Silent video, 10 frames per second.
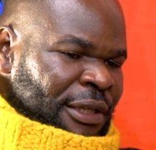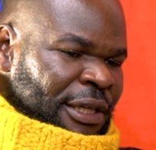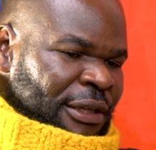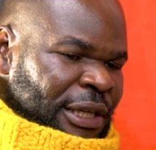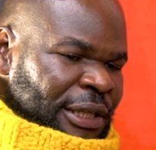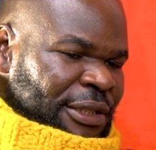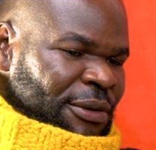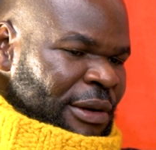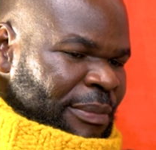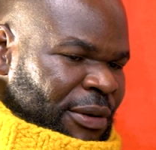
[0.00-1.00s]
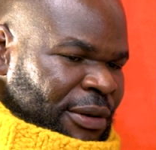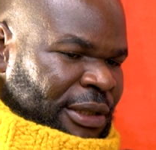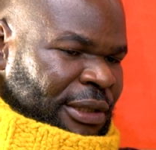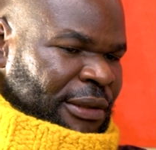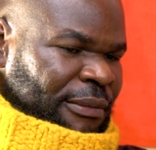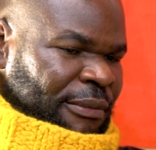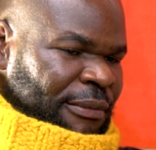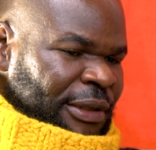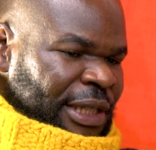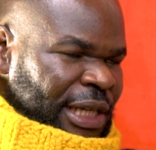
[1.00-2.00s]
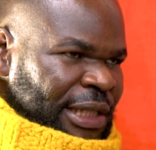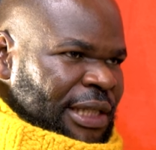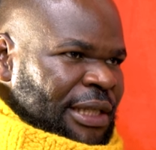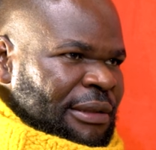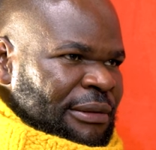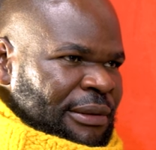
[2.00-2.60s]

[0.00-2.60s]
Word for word: let's talk about relating